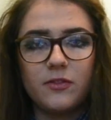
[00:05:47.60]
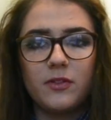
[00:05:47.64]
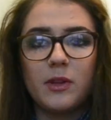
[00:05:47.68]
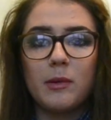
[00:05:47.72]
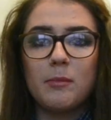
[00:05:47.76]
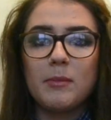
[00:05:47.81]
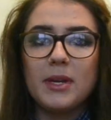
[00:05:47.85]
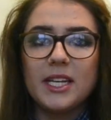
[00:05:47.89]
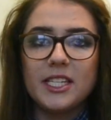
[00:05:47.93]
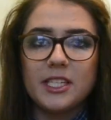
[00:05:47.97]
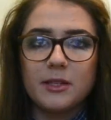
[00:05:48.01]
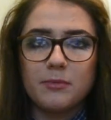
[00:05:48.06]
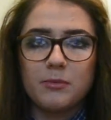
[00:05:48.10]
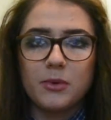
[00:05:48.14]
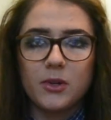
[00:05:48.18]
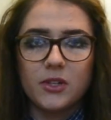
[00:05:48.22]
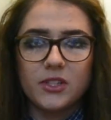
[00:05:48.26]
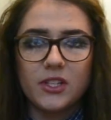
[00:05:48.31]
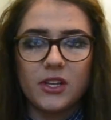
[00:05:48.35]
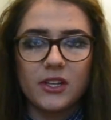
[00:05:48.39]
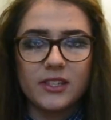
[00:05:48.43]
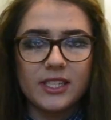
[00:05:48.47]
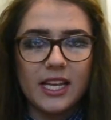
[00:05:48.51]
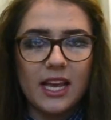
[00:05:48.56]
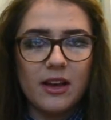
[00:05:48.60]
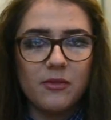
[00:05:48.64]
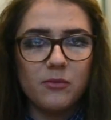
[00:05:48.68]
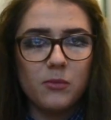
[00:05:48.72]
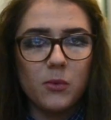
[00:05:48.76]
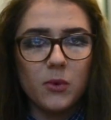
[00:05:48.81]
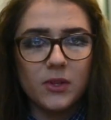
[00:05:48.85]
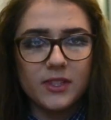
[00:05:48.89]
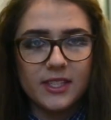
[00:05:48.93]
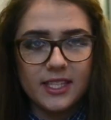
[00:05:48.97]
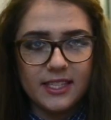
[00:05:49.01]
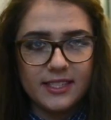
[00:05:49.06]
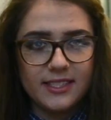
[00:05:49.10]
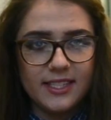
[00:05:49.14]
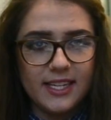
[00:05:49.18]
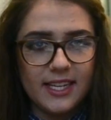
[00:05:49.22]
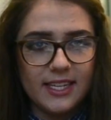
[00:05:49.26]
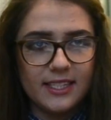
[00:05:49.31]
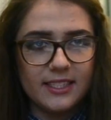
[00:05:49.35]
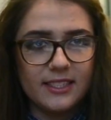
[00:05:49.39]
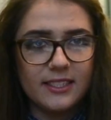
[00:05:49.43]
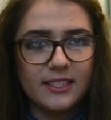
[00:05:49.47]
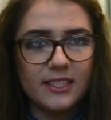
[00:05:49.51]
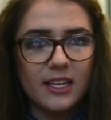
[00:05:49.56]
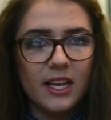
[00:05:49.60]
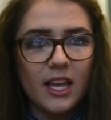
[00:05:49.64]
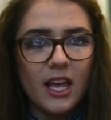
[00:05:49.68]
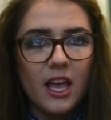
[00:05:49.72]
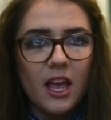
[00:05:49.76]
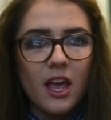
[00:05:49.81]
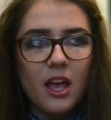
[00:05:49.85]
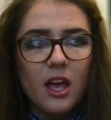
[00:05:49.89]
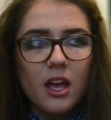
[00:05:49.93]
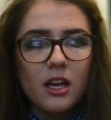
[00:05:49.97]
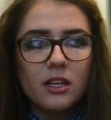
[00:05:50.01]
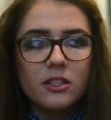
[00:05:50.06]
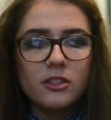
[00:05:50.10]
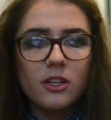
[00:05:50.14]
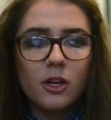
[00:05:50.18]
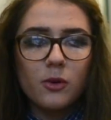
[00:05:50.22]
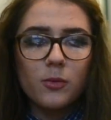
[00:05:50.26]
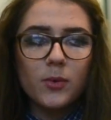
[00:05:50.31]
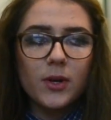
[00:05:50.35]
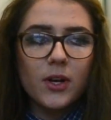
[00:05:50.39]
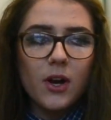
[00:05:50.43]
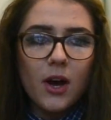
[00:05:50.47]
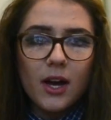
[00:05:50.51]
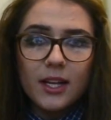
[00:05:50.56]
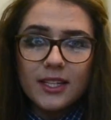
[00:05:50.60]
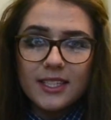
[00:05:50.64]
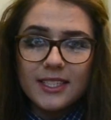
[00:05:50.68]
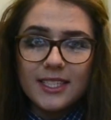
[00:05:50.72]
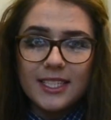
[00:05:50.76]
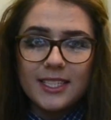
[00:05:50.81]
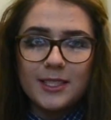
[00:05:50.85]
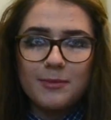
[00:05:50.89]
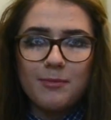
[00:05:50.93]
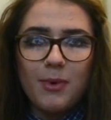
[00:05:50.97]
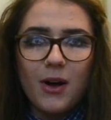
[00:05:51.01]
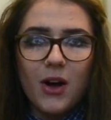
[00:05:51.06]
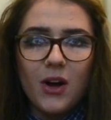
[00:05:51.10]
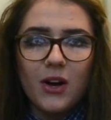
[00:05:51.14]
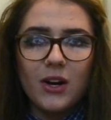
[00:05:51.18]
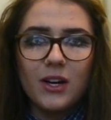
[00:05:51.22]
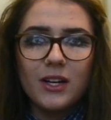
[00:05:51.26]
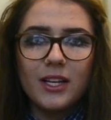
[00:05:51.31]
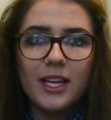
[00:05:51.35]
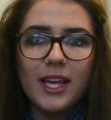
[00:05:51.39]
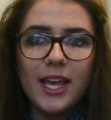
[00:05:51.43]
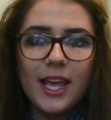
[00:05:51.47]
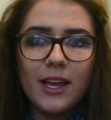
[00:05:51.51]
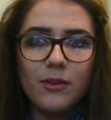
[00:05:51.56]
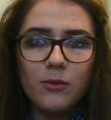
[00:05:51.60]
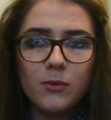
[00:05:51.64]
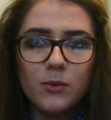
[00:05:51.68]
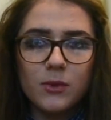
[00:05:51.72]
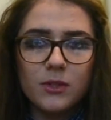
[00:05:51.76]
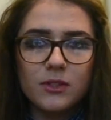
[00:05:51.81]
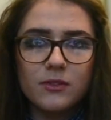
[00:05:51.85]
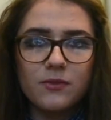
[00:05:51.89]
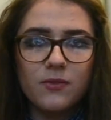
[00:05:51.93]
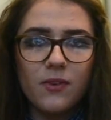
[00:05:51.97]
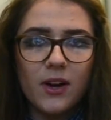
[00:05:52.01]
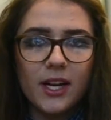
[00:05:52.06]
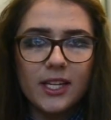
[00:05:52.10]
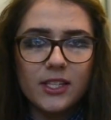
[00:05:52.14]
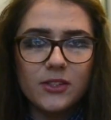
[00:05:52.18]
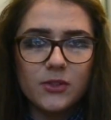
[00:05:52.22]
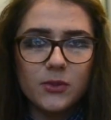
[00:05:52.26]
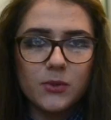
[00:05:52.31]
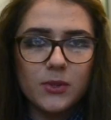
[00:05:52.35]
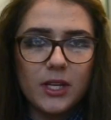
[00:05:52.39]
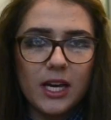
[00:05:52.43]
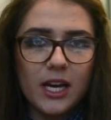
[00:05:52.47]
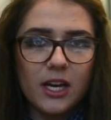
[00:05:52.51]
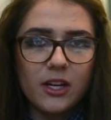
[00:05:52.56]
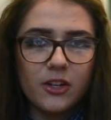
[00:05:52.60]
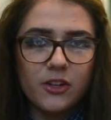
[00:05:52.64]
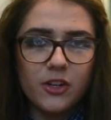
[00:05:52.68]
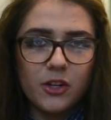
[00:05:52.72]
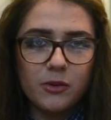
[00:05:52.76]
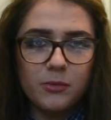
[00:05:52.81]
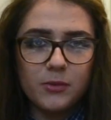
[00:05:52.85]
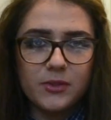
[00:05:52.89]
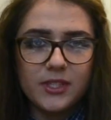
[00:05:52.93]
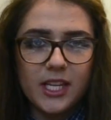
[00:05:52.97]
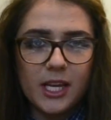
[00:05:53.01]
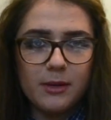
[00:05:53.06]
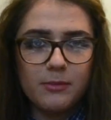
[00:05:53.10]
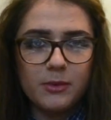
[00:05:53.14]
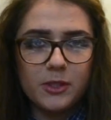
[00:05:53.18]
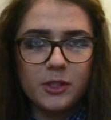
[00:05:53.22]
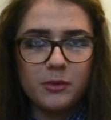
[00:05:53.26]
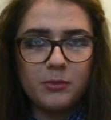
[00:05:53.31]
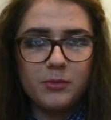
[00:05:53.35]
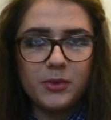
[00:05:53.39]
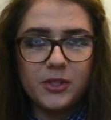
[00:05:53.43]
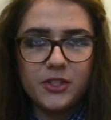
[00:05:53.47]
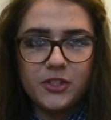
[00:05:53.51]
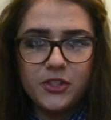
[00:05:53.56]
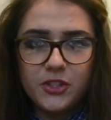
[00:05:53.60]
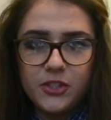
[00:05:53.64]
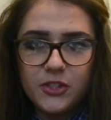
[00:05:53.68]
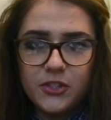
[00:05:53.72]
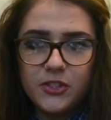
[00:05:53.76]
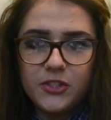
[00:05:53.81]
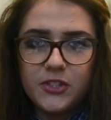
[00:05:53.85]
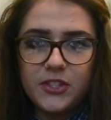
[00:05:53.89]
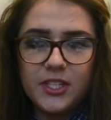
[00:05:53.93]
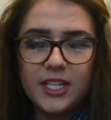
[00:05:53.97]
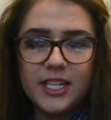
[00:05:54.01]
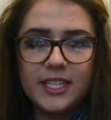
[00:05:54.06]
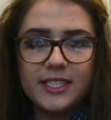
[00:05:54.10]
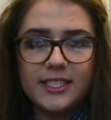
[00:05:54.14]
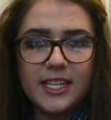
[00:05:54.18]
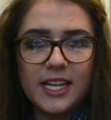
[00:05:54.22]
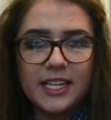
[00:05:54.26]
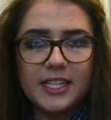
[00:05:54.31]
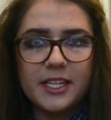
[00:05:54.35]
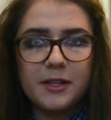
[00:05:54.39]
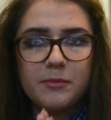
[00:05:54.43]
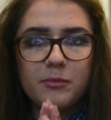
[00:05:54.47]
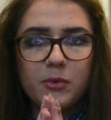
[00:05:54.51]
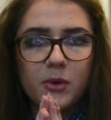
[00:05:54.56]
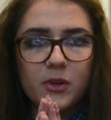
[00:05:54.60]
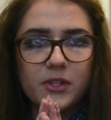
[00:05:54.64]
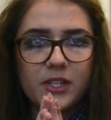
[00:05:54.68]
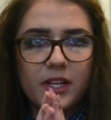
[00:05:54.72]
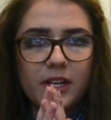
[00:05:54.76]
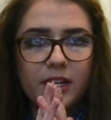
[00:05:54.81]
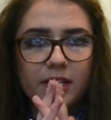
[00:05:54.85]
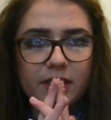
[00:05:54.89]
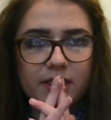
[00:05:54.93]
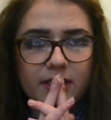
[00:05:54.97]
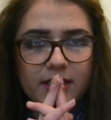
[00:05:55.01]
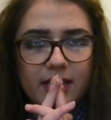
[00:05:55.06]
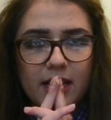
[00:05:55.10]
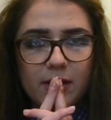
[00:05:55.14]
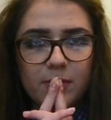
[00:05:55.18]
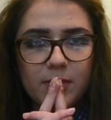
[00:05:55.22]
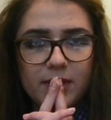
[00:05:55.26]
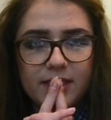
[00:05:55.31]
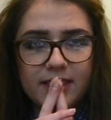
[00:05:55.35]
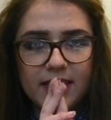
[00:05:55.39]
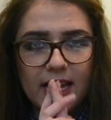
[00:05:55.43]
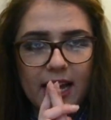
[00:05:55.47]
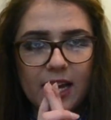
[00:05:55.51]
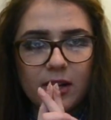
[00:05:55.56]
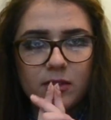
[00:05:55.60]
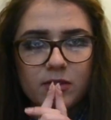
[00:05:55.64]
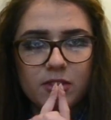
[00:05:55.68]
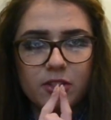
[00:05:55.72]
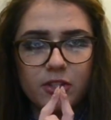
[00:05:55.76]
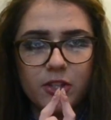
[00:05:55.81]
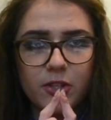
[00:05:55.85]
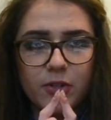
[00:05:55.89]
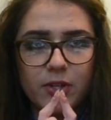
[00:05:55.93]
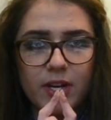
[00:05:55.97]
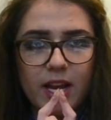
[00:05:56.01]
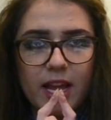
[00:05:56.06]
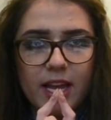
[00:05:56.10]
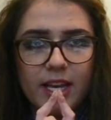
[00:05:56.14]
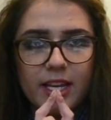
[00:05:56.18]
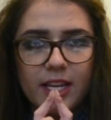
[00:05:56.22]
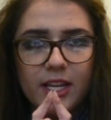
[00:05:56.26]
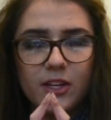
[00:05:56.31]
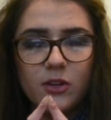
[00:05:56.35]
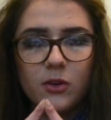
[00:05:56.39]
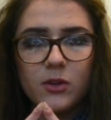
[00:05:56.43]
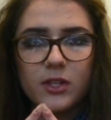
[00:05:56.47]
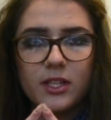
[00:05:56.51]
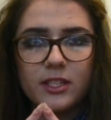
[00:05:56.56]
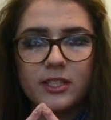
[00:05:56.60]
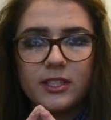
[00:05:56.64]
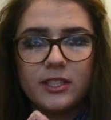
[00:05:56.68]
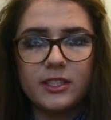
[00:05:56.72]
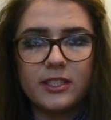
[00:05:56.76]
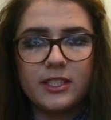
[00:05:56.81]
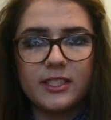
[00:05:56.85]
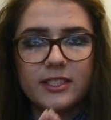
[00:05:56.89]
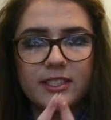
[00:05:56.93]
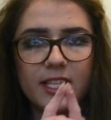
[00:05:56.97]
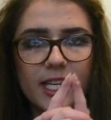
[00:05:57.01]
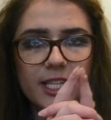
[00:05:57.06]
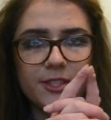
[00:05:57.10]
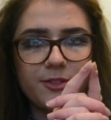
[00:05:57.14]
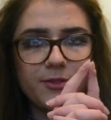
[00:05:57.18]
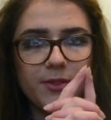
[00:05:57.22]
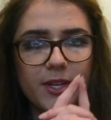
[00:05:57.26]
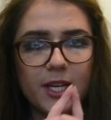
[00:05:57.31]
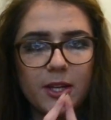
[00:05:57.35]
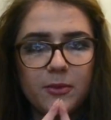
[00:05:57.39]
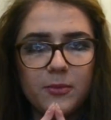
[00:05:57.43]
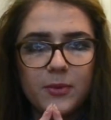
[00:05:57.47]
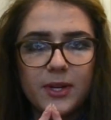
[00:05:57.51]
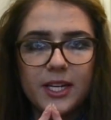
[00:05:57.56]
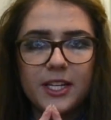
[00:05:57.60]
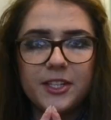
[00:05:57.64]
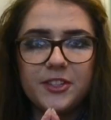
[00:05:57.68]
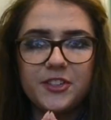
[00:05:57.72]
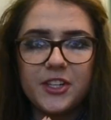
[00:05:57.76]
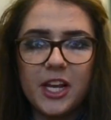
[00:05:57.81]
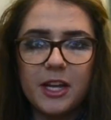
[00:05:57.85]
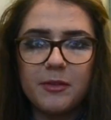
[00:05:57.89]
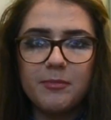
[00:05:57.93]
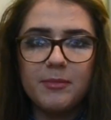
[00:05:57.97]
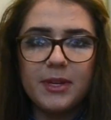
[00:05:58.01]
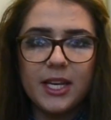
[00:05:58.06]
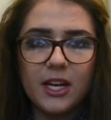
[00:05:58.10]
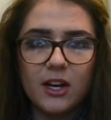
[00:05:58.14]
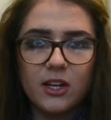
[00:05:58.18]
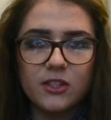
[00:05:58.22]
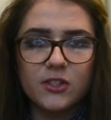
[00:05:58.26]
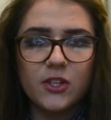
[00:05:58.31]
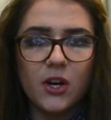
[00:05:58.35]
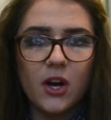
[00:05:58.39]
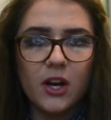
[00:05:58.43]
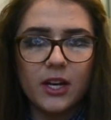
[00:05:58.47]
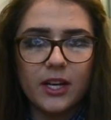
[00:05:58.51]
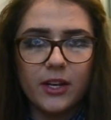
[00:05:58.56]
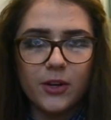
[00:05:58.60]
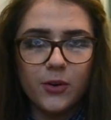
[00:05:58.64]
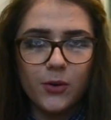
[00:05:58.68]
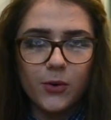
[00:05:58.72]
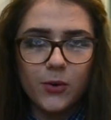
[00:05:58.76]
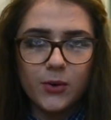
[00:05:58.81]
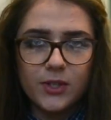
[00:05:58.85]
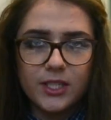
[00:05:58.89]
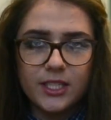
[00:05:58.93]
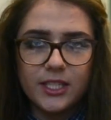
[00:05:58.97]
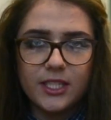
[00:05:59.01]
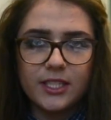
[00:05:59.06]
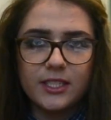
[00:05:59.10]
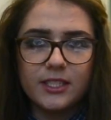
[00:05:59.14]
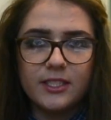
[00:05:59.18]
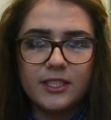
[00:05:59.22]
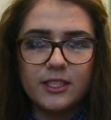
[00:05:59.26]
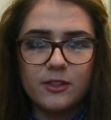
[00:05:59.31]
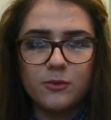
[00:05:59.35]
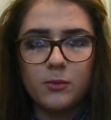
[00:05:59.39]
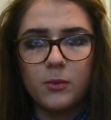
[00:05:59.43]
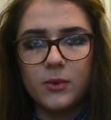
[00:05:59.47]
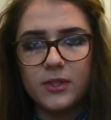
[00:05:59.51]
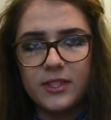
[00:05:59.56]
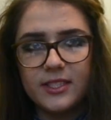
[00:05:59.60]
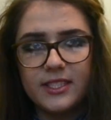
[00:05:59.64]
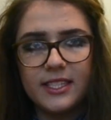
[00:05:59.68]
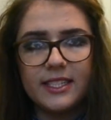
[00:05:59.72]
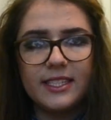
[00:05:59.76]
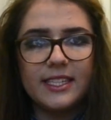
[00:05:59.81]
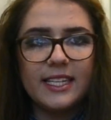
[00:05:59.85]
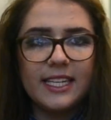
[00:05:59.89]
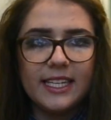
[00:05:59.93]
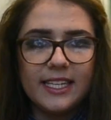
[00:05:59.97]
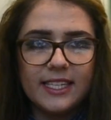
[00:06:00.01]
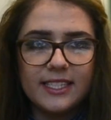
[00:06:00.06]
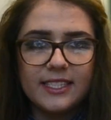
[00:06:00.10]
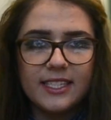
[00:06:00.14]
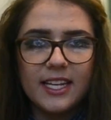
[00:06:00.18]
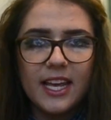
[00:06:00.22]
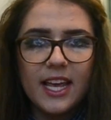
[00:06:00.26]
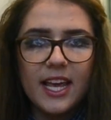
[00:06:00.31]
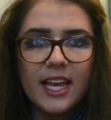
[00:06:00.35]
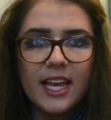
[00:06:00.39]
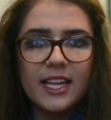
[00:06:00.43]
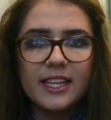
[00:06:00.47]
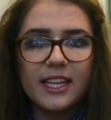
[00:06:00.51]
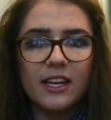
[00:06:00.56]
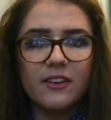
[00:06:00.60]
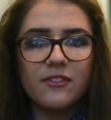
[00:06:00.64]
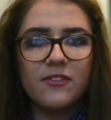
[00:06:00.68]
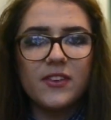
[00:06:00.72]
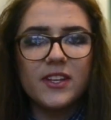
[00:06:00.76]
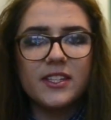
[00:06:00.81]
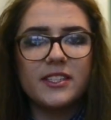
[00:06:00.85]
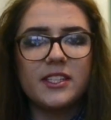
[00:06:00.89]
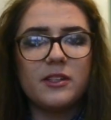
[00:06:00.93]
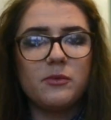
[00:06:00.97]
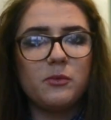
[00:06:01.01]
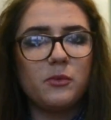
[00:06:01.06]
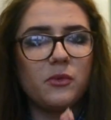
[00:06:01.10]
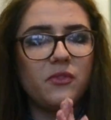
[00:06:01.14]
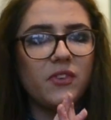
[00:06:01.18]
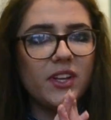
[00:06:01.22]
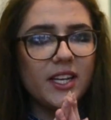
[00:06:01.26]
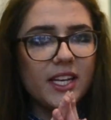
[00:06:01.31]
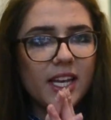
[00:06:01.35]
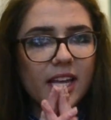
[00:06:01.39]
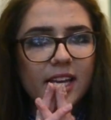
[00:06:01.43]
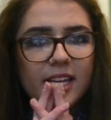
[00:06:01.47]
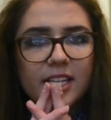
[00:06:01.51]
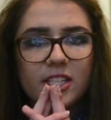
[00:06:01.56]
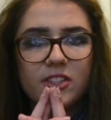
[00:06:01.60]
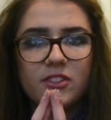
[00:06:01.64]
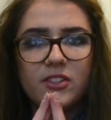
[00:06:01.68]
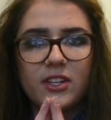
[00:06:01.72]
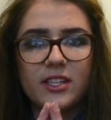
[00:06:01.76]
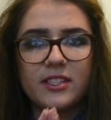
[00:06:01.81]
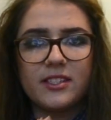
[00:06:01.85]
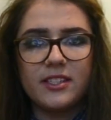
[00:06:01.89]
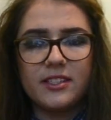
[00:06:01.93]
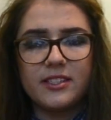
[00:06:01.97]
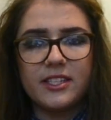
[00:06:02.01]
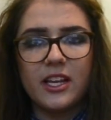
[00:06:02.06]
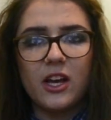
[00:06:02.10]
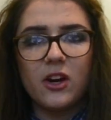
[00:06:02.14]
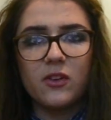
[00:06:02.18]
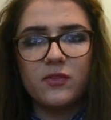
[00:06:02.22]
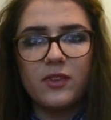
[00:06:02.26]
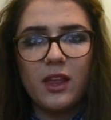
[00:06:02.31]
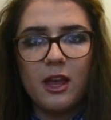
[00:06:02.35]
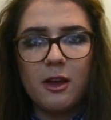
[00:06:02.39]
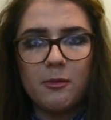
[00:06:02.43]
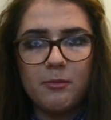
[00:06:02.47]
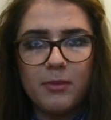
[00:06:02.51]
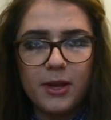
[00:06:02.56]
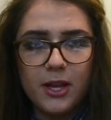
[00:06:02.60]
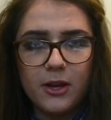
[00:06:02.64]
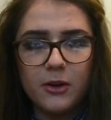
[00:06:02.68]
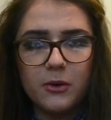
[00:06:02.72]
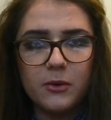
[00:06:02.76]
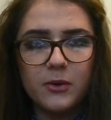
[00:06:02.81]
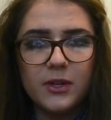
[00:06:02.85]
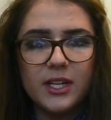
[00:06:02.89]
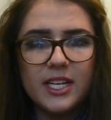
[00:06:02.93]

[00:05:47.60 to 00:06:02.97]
of the media product and what this is. So regarding this part, it was vital that our group was able to produce the intended product that we set out to create in order to successfully reach and meet our target audience's wants and needs that fits within their interests to set up their appeal.